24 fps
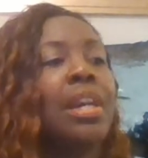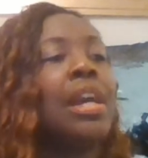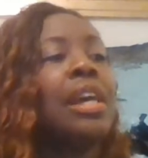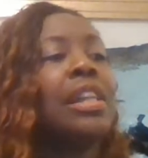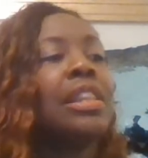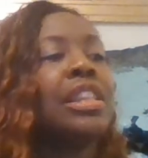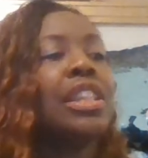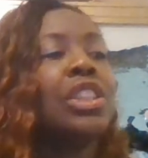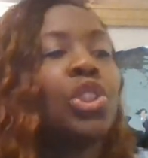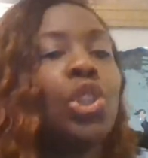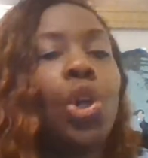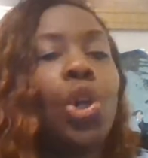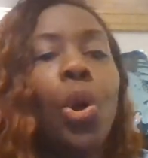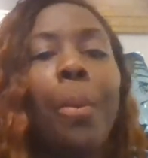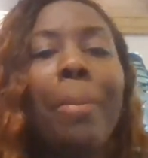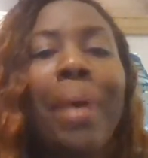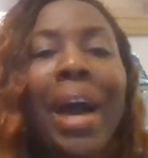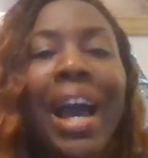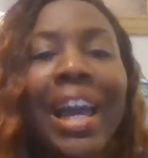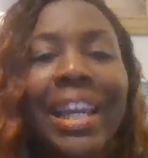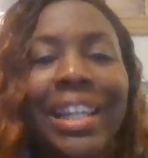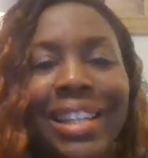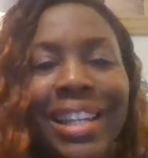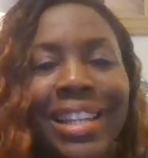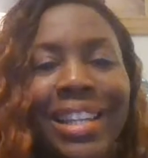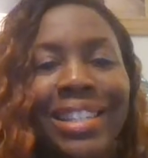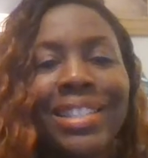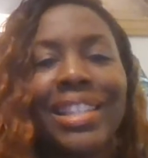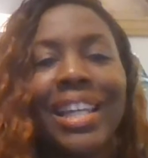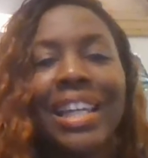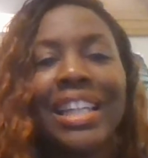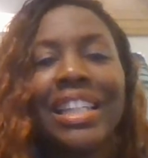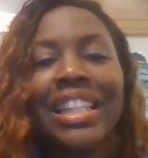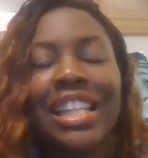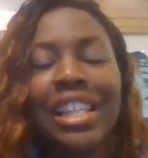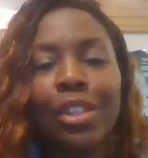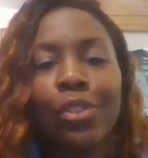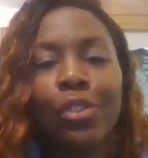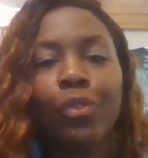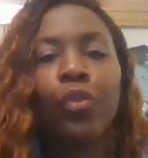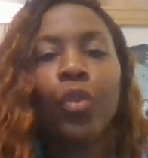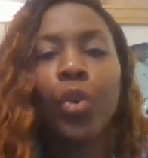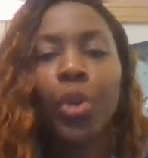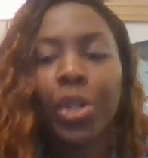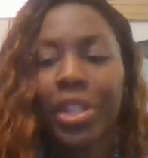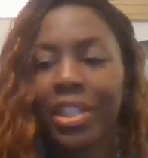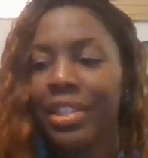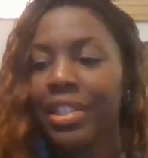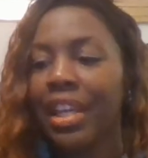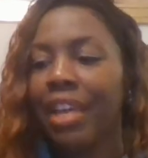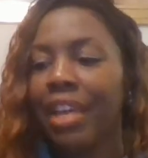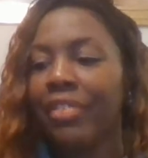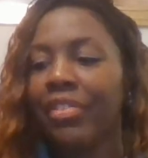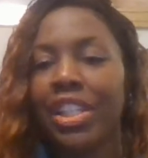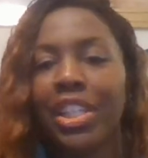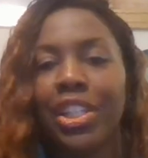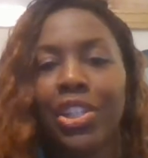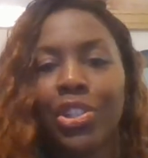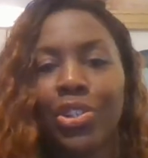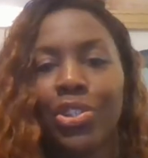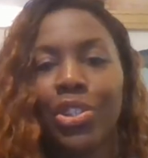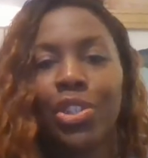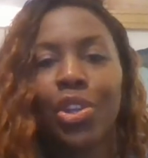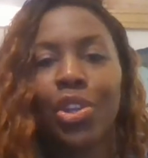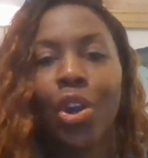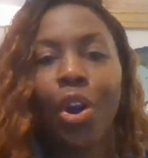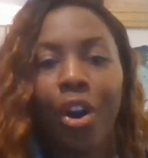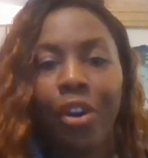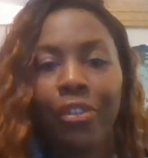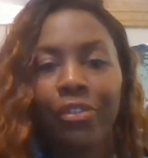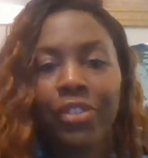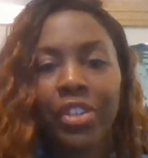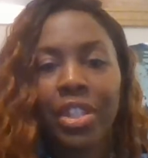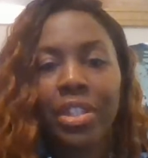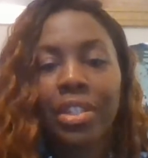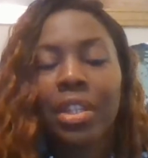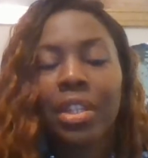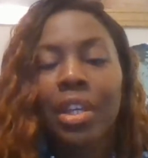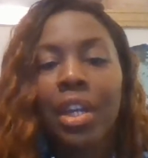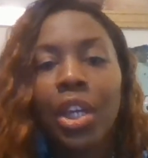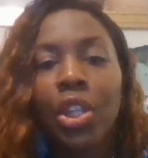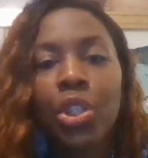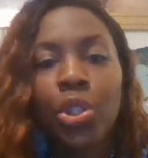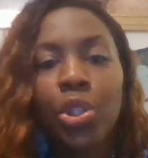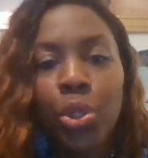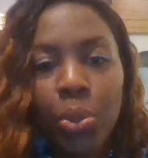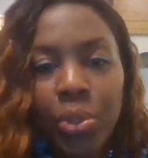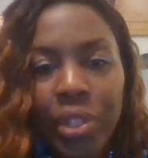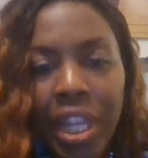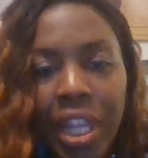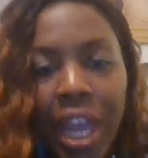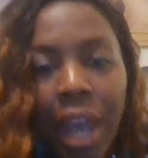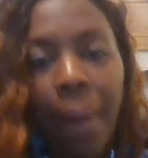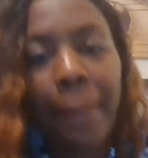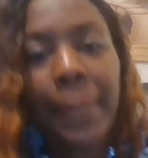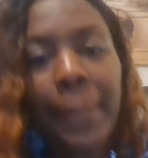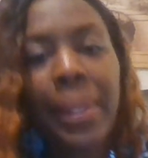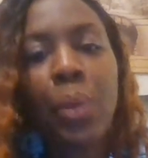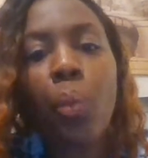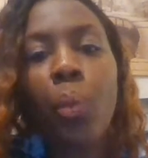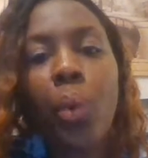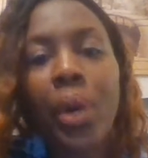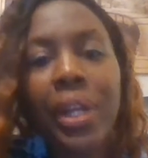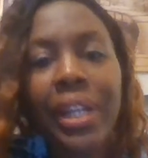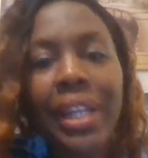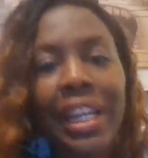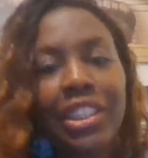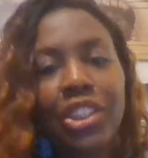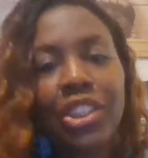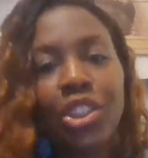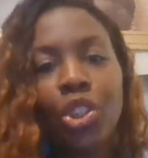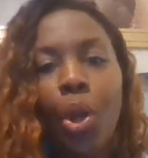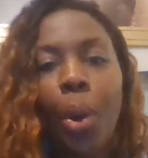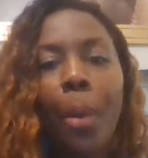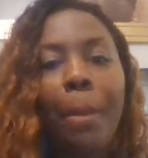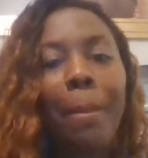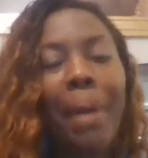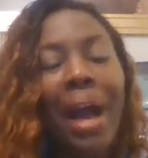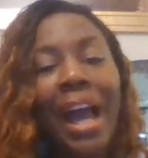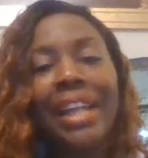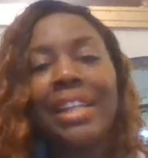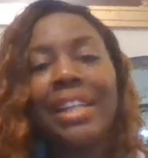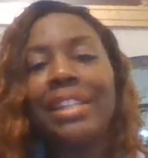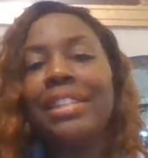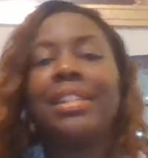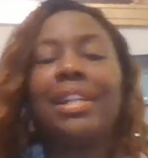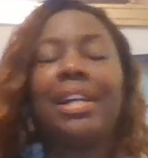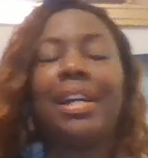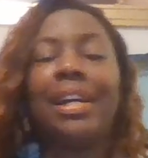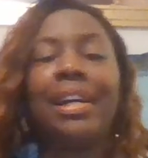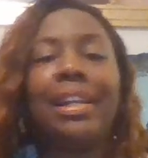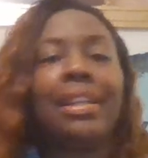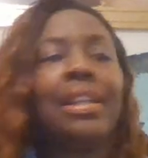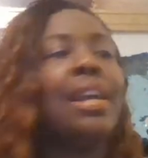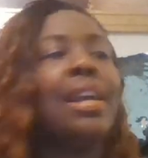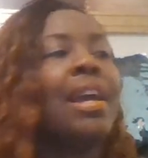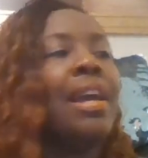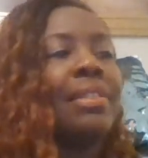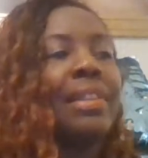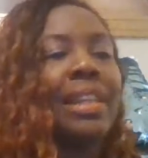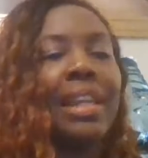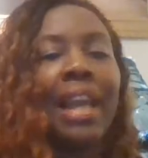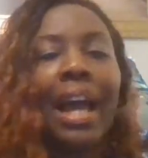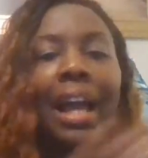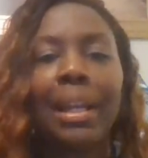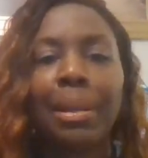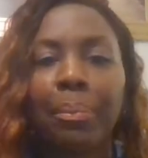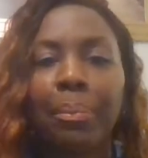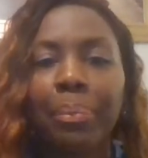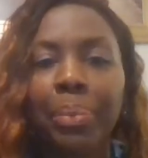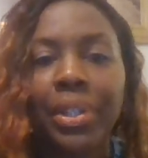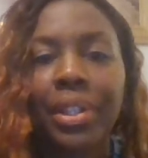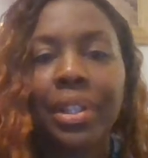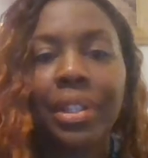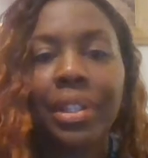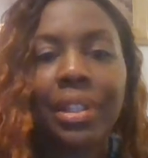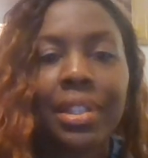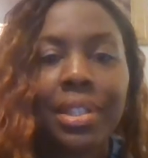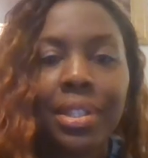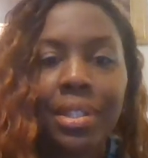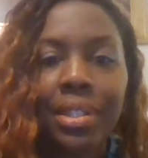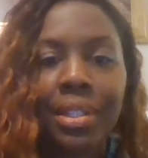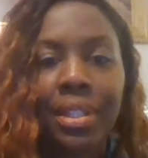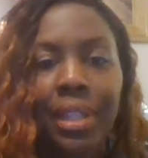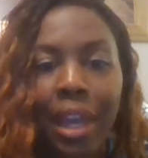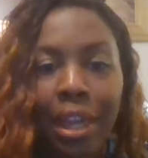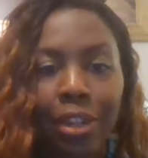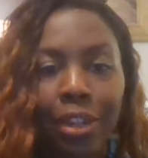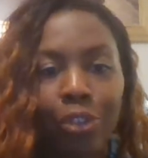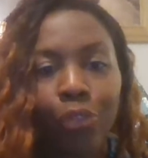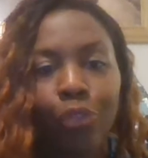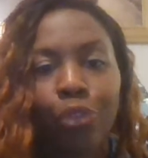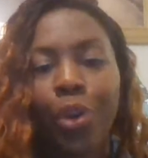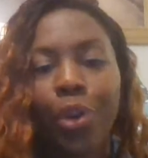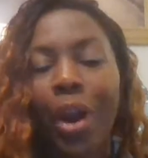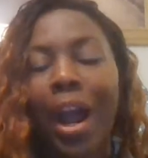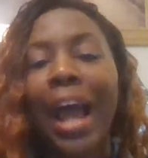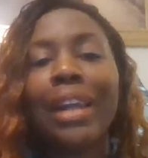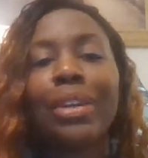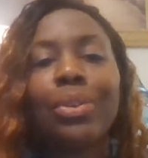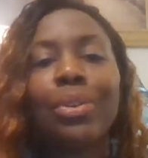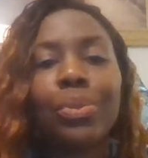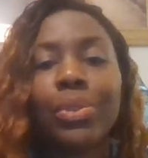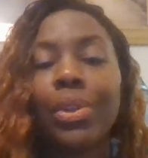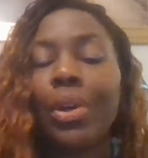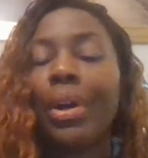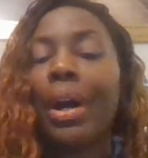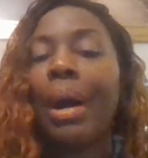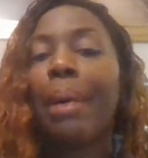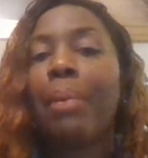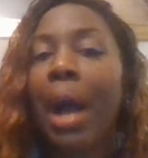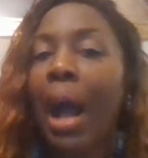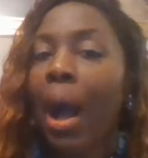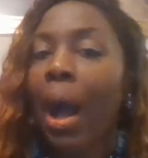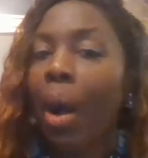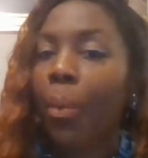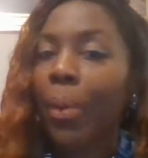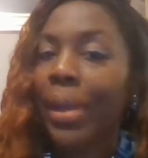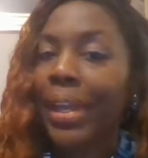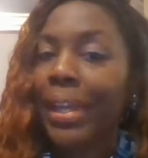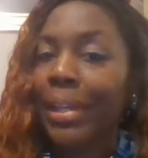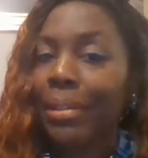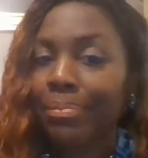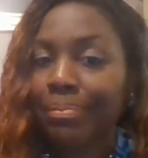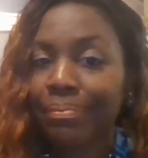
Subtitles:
than Joe Biden has done in his 47 years in office. You tell me, what has Joe Biden done that I can put a list together for? I don't know. I'll wait.